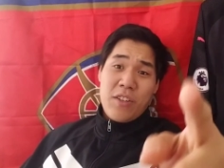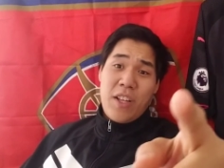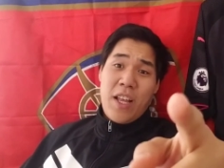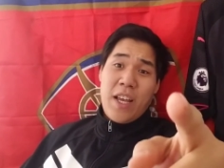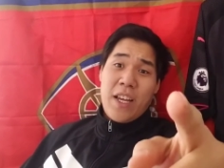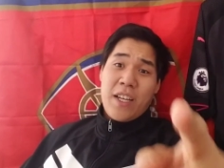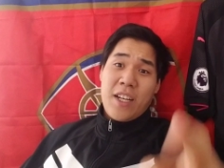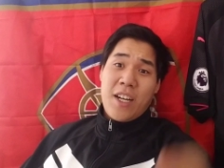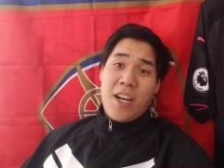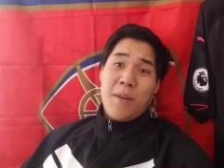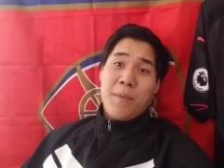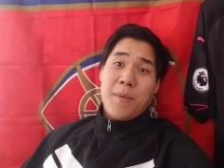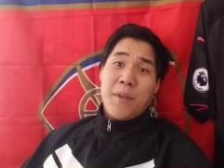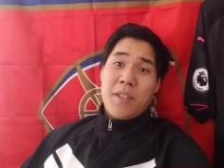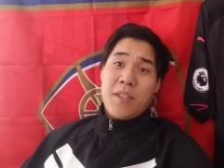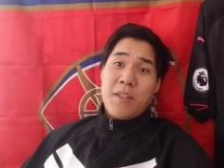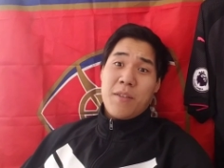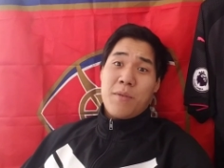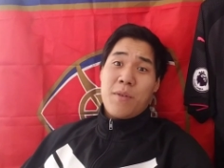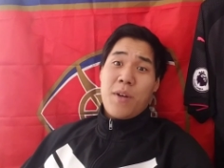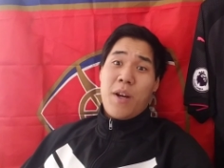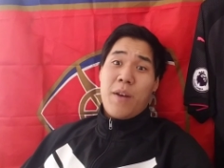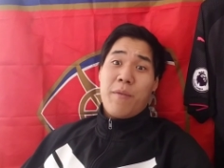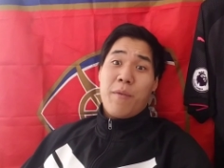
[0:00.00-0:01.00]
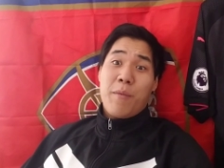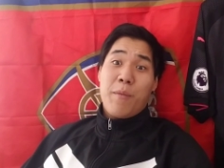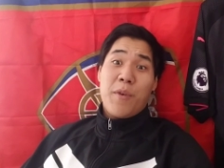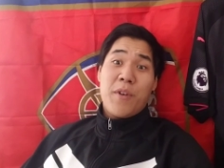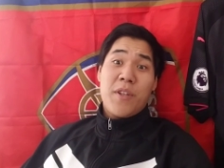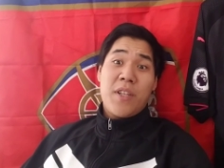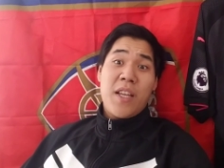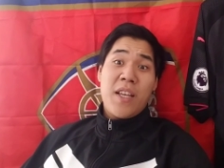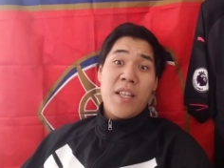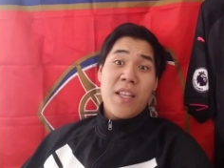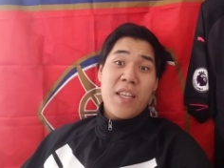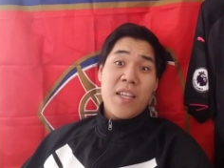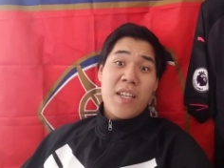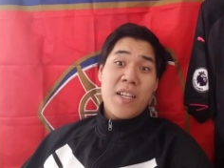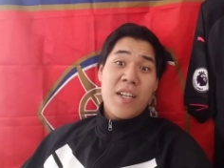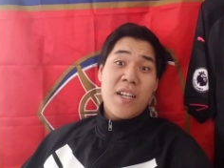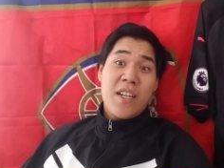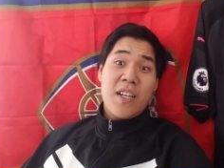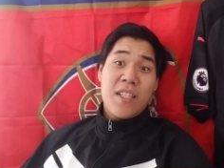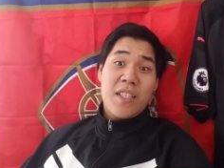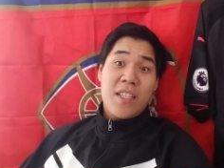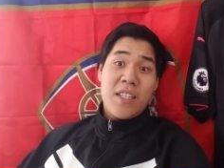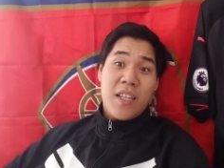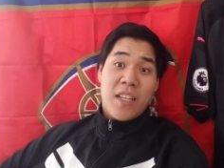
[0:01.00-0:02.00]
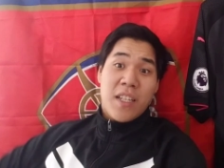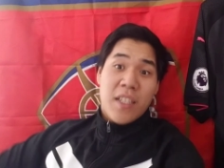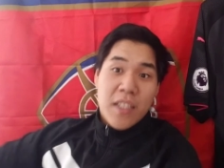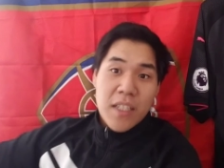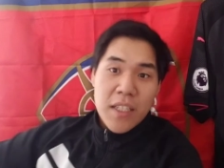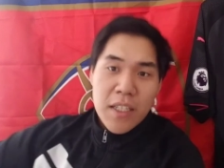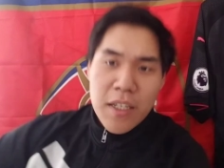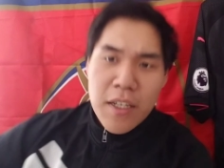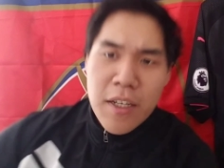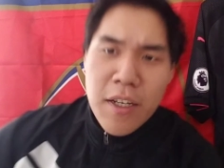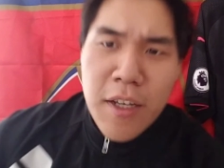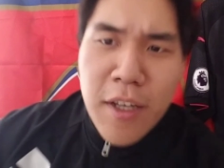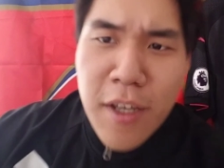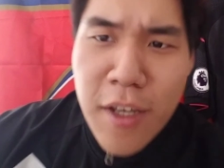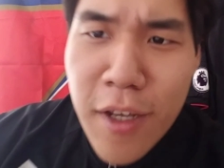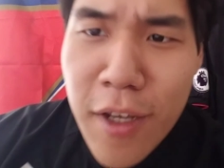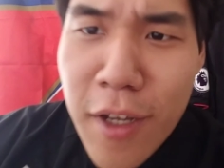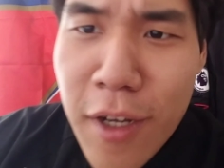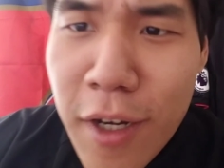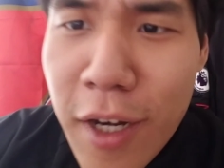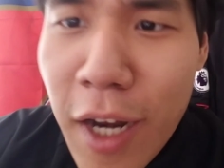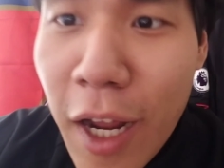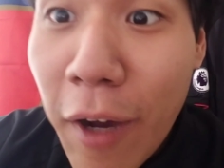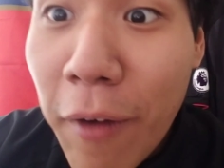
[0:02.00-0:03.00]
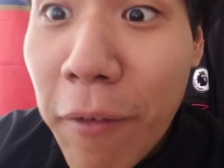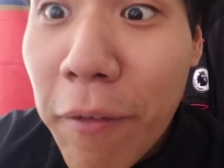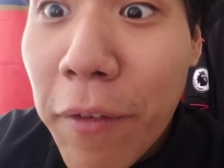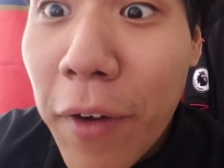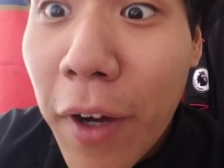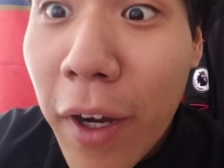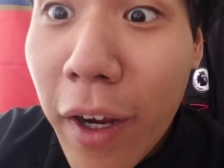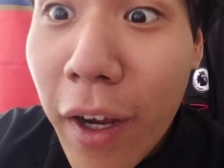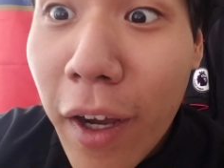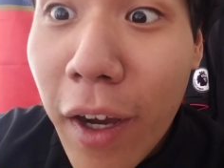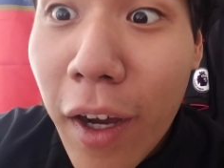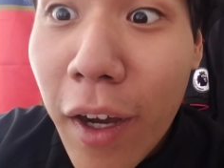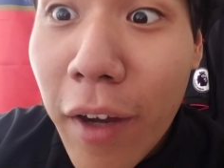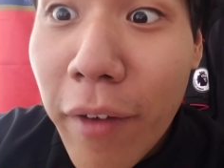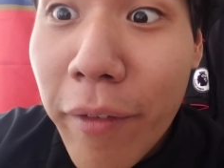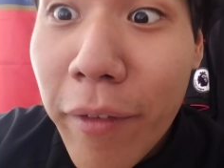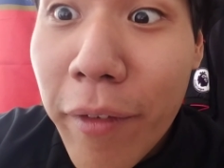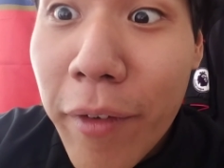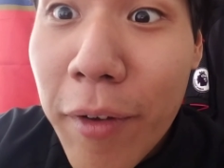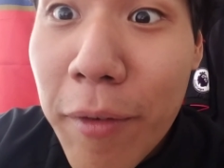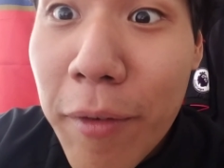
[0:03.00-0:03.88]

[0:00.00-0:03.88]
Like, comment, and subscribe for more daily content. Now fuck off.